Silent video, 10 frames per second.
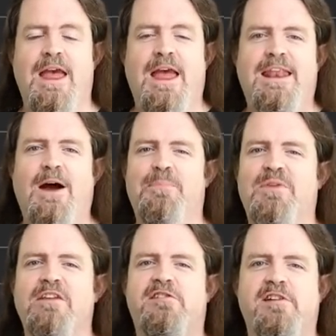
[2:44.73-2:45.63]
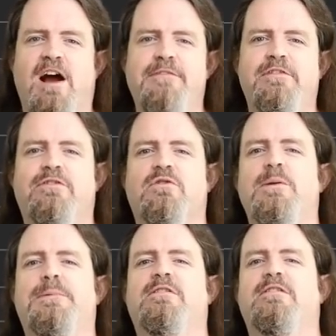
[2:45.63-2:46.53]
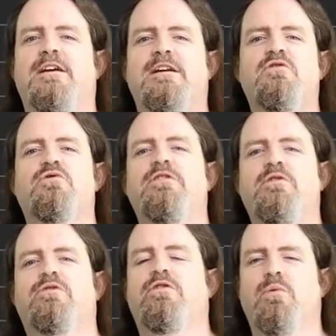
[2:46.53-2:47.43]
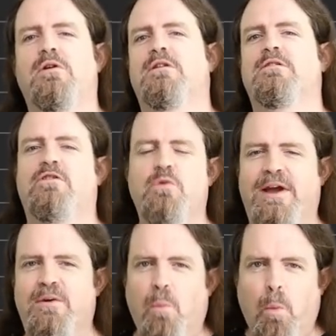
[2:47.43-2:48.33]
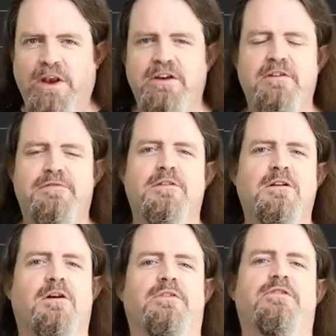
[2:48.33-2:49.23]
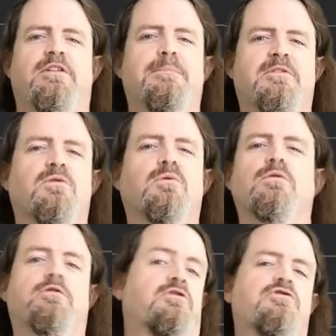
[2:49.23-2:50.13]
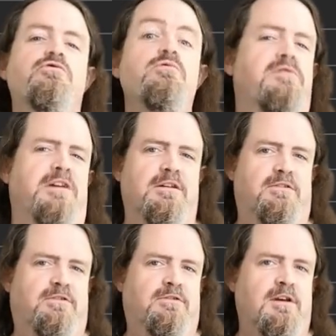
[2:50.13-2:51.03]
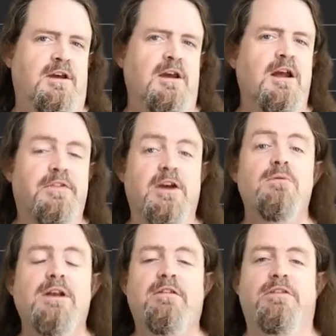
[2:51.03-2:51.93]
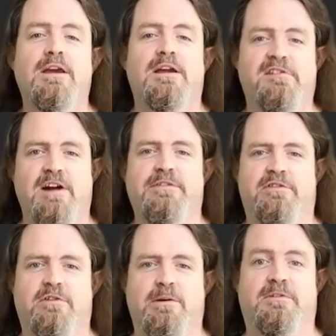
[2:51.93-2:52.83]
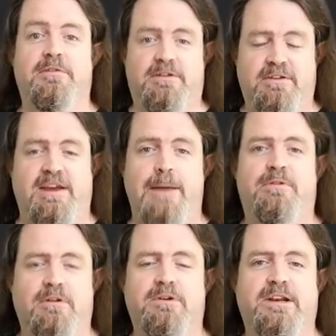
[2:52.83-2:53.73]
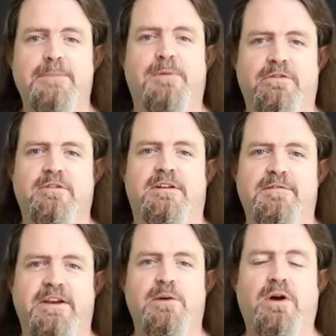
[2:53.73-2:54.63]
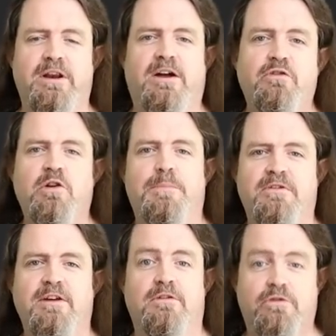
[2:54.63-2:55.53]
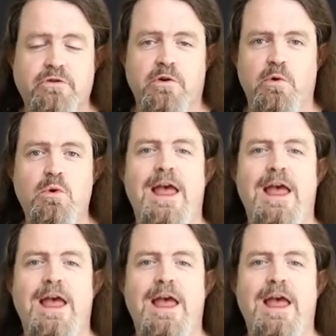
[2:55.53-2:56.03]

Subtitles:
Now, JavaScript introduced the world to a wonderful concept called truthiness. The only thing in JavaScript that is absolutely, positively, 100% true